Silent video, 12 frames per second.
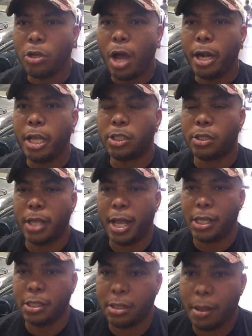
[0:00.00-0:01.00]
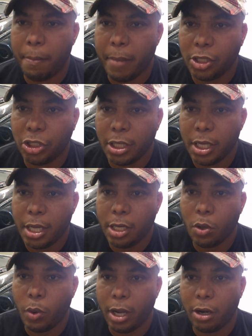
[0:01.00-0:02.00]
knowledge, says
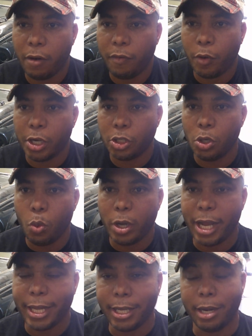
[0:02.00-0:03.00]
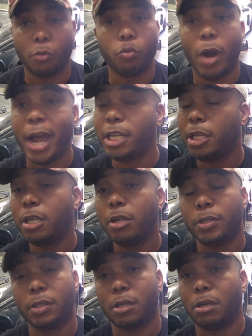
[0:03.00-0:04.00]
Machine Guerrero 42. Where did I get it? Right
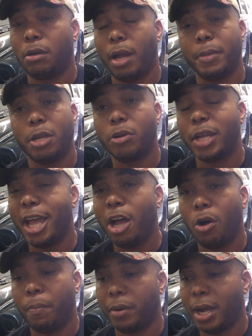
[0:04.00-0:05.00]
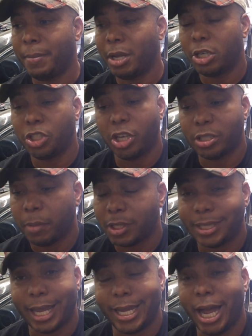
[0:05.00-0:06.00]
here, sir. I'm here to help. I'm here to share as
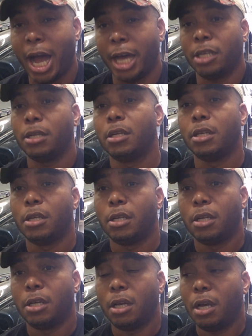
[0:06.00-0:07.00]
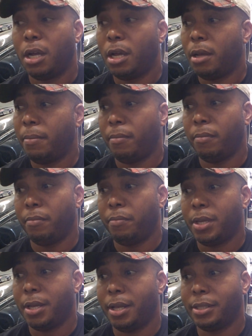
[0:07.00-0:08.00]
much as I can
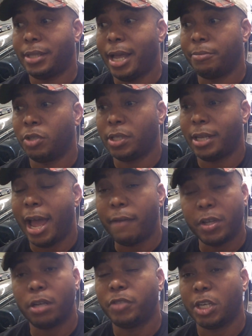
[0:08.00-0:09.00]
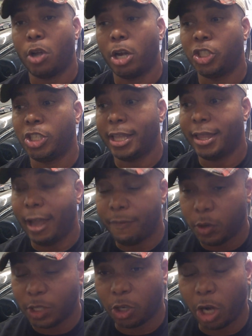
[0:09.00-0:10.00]
because I'm just an advocate of technology. I
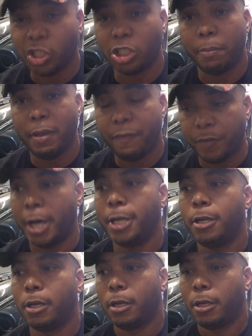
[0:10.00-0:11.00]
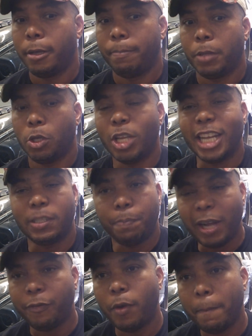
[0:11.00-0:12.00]
feel technology should be fun. You can
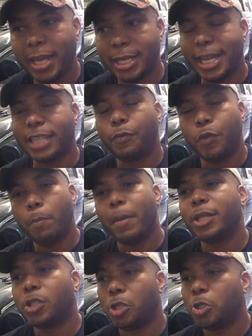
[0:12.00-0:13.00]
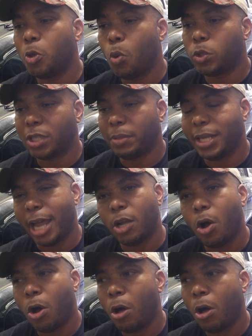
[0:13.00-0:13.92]
expect from me in the next few months to do something I